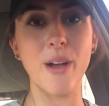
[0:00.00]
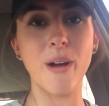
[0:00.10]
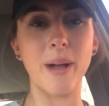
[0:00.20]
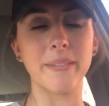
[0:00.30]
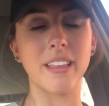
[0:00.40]

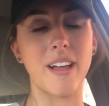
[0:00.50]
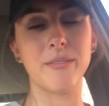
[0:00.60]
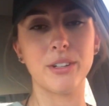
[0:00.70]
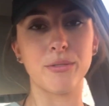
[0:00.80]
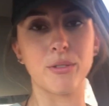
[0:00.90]
I would
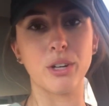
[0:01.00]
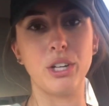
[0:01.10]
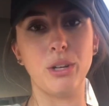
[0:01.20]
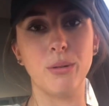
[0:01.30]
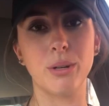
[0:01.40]
love for
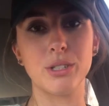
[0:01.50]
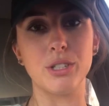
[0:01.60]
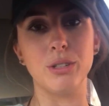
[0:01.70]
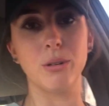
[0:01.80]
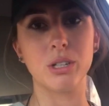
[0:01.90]
you
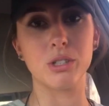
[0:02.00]
to